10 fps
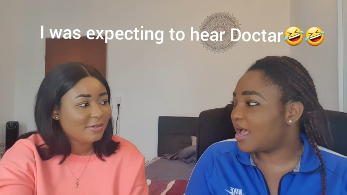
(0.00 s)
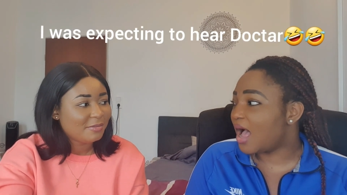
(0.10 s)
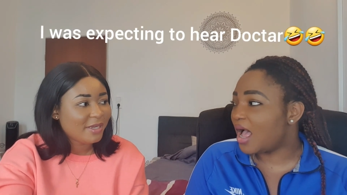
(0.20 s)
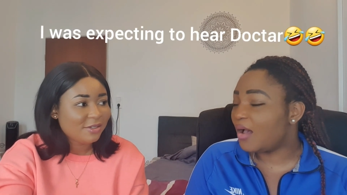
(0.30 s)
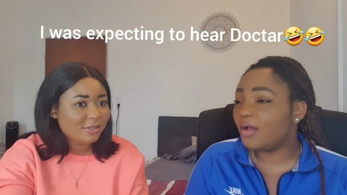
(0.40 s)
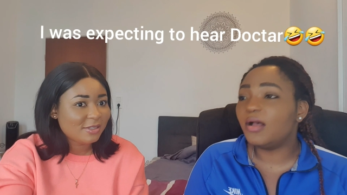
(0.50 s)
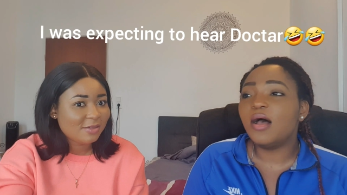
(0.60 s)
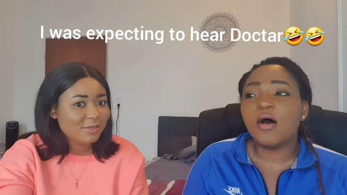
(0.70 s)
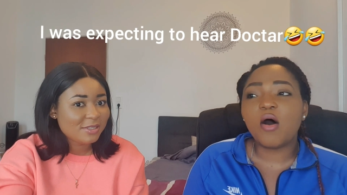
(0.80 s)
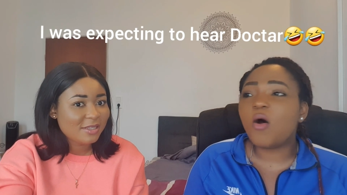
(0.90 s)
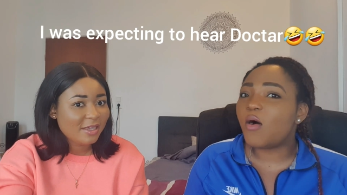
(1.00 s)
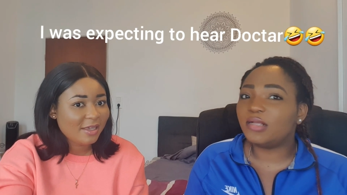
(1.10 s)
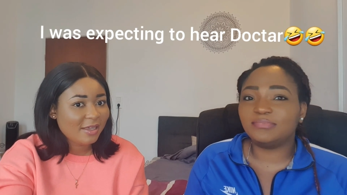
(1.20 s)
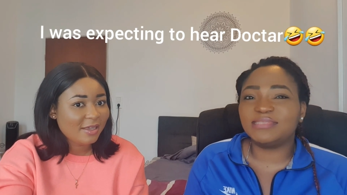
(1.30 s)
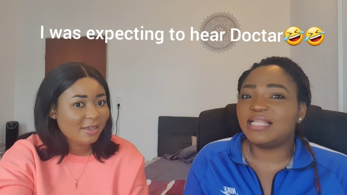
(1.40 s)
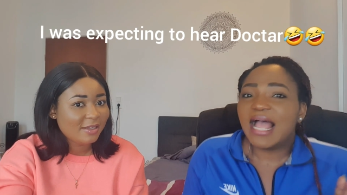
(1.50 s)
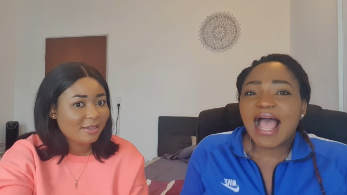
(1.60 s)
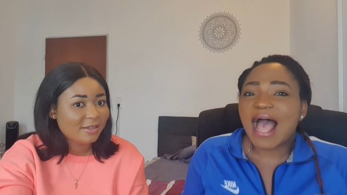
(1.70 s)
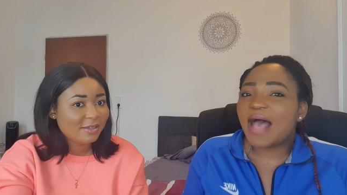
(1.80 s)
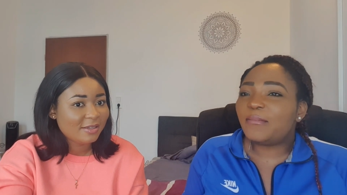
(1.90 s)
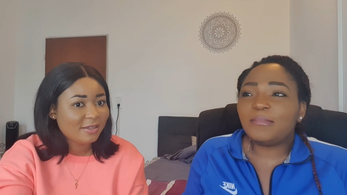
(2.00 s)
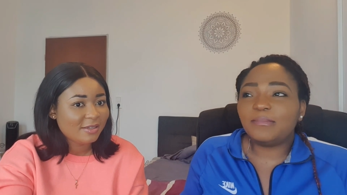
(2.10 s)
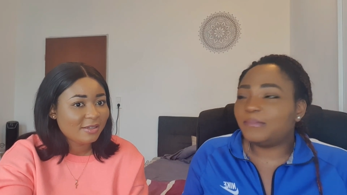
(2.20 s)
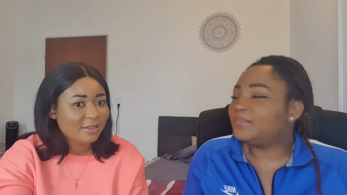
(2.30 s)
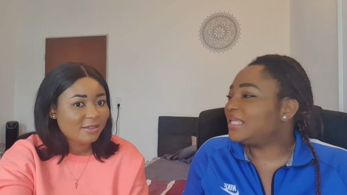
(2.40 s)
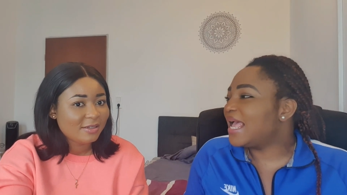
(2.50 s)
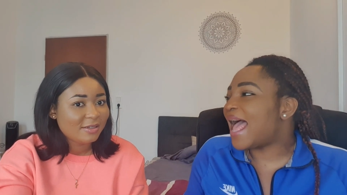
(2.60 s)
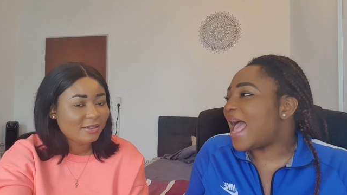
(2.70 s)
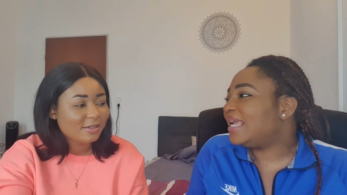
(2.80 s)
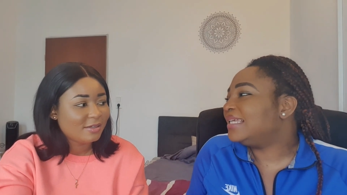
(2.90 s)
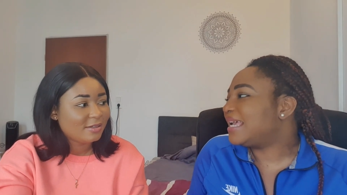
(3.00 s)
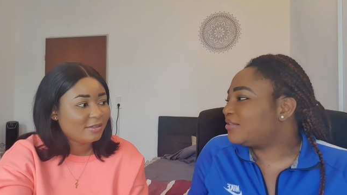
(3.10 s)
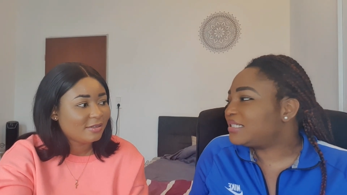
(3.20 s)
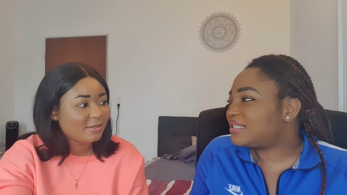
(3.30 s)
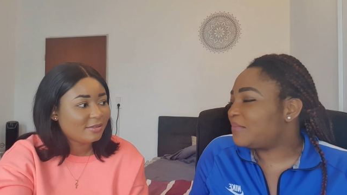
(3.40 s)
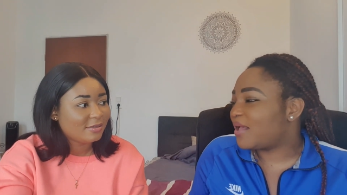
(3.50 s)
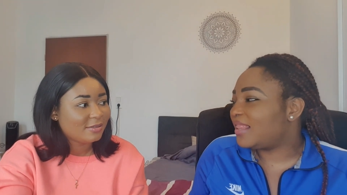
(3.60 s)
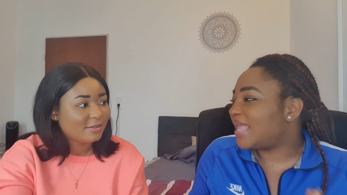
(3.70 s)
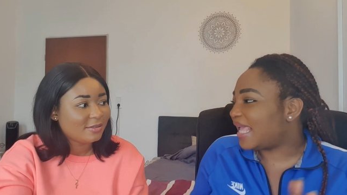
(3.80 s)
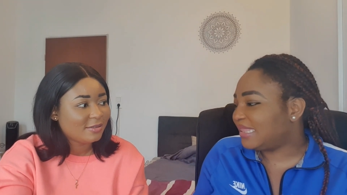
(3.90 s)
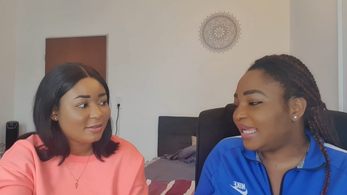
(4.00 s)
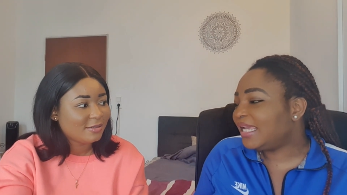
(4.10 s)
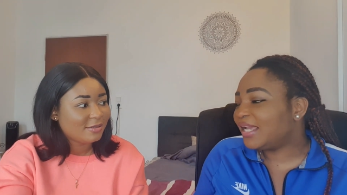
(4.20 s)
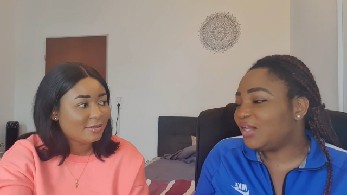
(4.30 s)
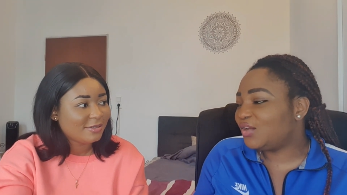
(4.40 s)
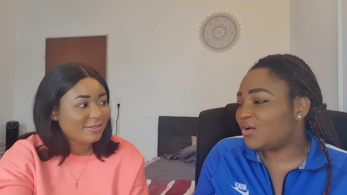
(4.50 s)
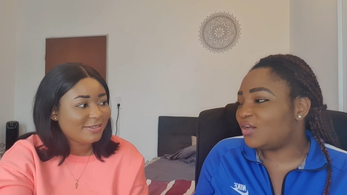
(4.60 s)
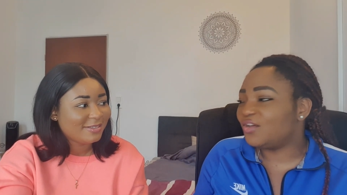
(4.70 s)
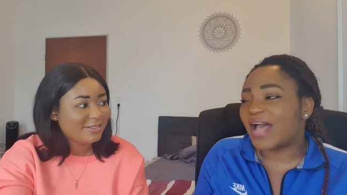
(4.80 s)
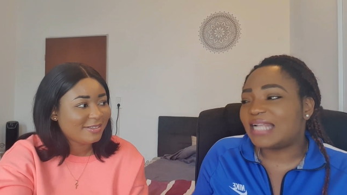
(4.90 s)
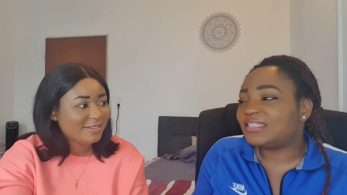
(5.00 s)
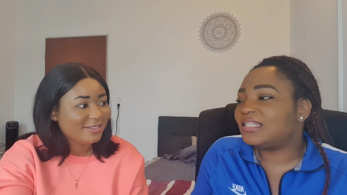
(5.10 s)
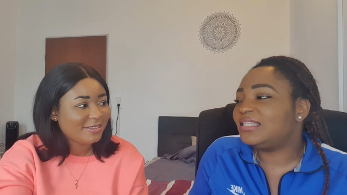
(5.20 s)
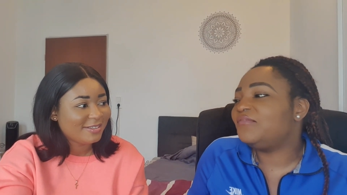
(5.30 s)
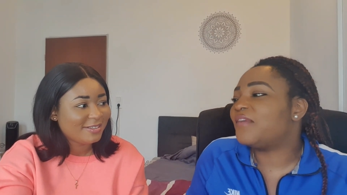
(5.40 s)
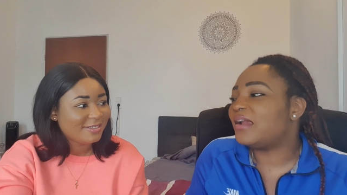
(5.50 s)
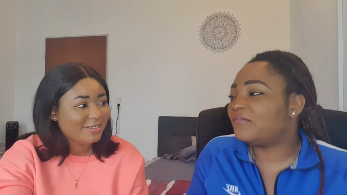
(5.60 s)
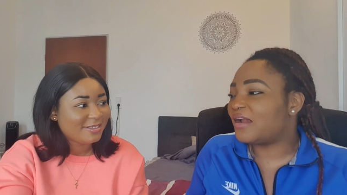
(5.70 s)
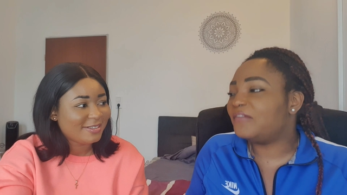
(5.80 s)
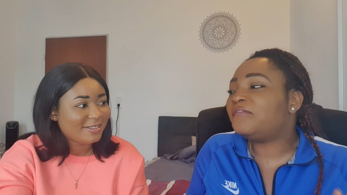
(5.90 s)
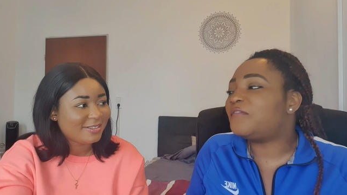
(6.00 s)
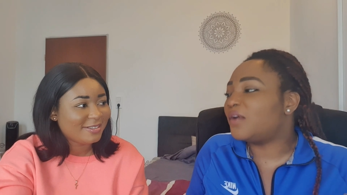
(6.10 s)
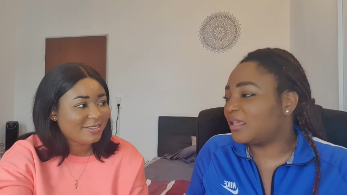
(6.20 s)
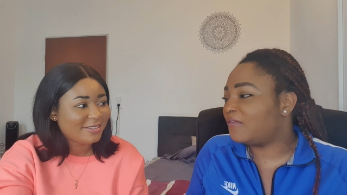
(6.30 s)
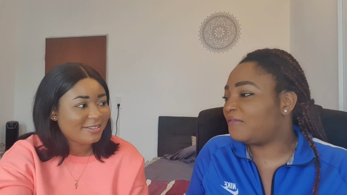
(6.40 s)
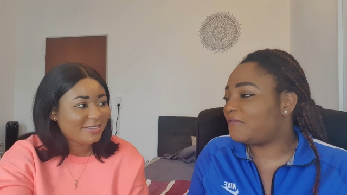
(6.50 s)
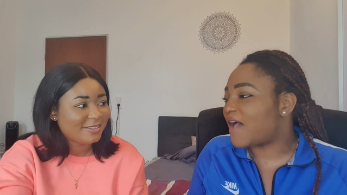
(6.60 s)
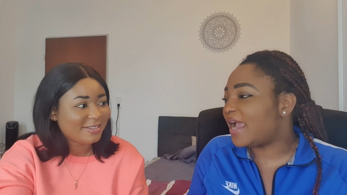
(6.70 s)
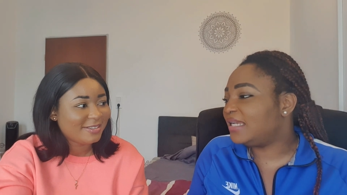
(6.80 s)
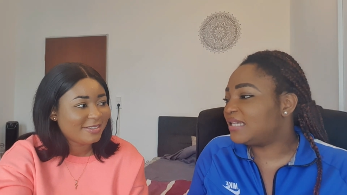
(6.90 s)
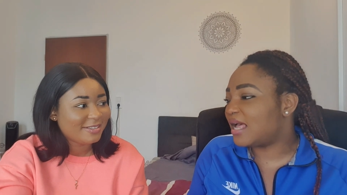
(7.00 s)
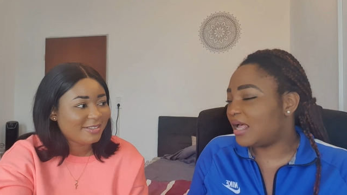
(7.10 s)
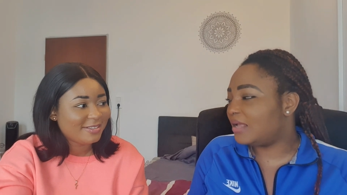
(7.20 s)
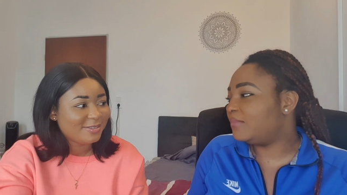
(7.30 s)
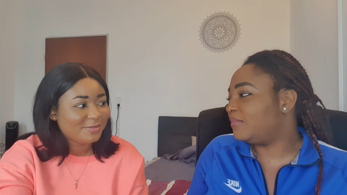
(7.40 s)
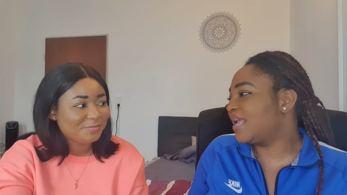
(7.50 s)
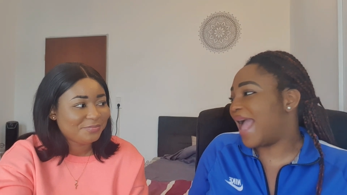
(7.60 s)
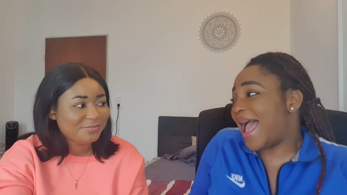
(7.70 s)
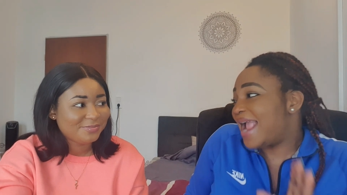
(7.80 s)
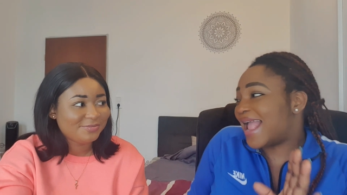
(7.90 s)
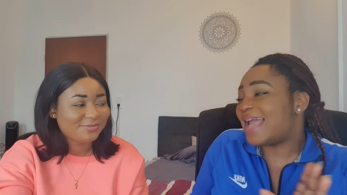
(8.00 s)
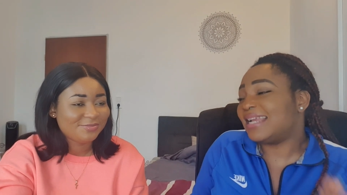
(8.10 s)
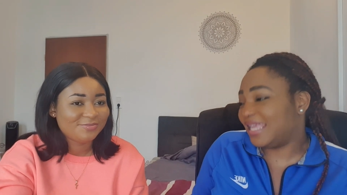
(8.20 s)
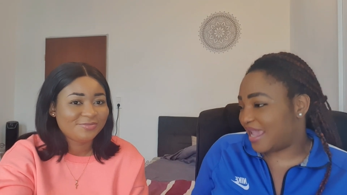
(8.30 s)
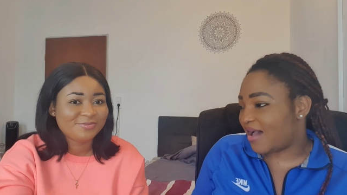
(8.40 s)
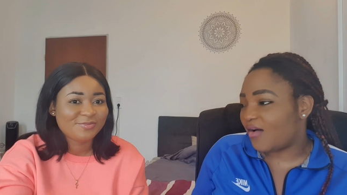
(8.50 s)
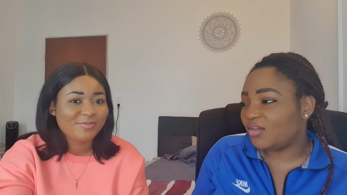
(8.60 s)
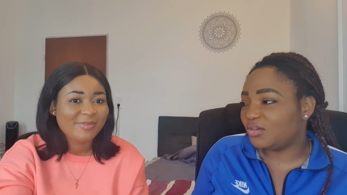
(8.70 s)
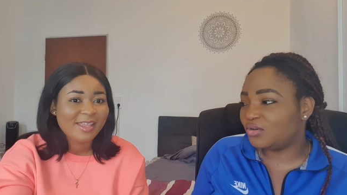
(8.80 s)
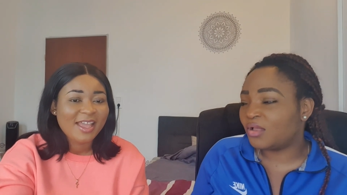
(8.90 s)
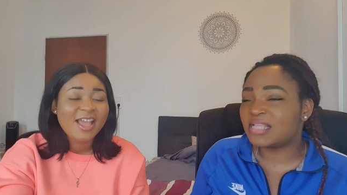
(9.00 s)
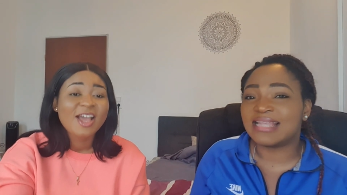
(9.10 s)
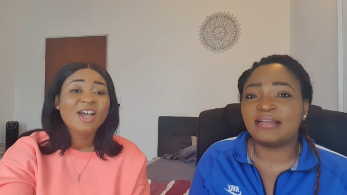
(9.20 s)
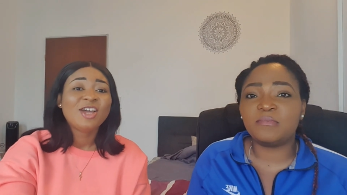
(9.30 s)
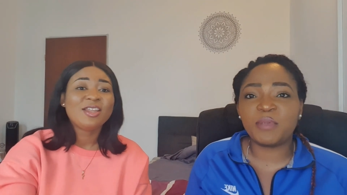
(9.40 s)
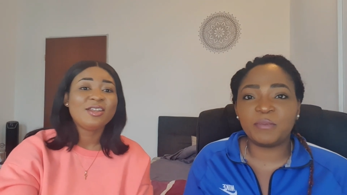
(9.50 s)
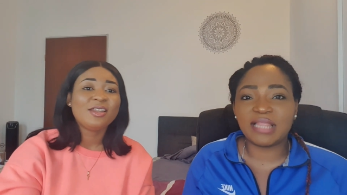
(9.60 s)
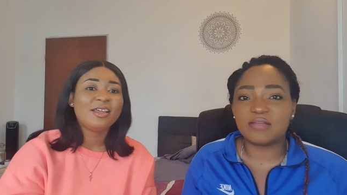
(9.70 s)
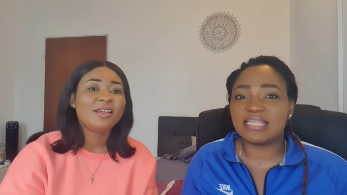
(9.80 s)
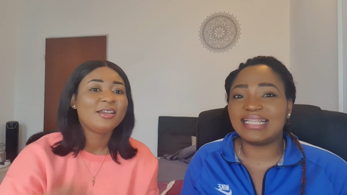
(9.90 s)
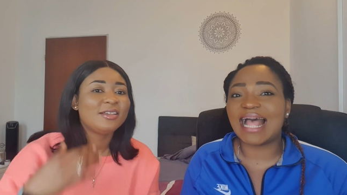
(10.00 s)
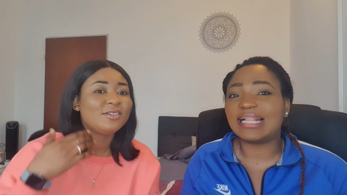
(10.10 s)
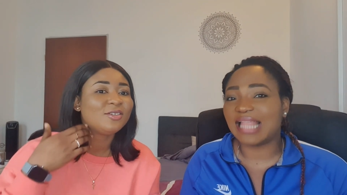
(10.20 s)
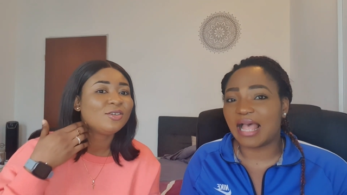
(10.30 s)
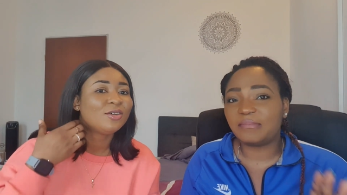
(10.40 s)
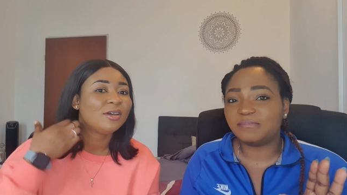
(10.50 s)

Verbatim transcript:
Speaker 1: my doctor was oh there. um i christabel i think you're you're actually the very very funkified um ghana girl you know because i know people that will say doctor